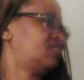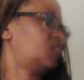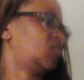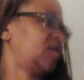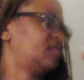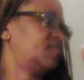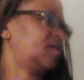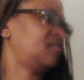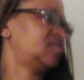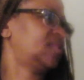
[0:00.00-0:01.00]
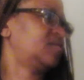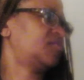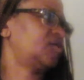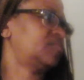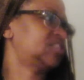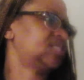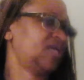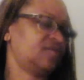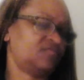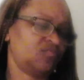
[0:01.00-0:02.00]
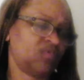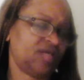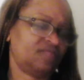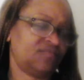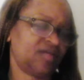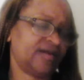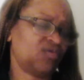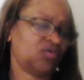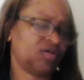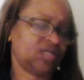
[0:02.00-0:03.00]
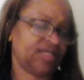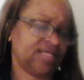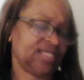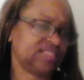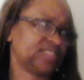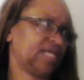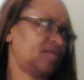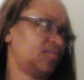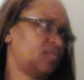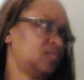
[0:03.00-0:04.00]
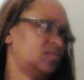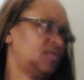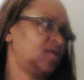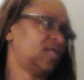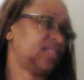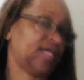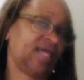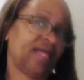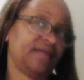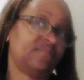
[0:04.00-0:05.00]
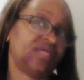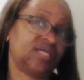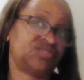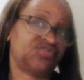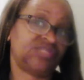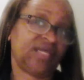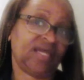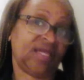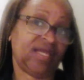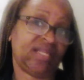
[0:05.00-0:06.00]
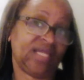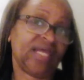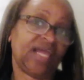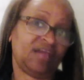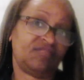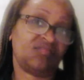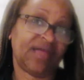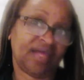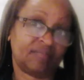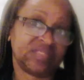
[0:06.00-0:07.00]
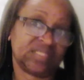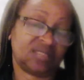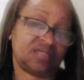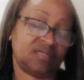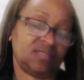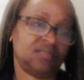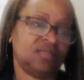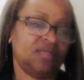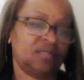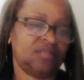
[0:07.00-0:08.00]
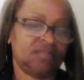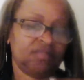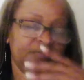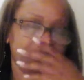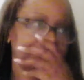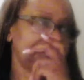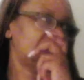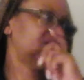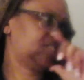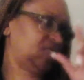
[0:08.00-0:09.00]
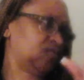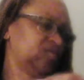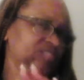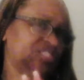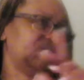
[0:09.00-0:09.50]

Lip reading: from Wayfair. Everything pretty much came from Wayfair. I ordered an end table that came yesterday, and it came from Amazon. So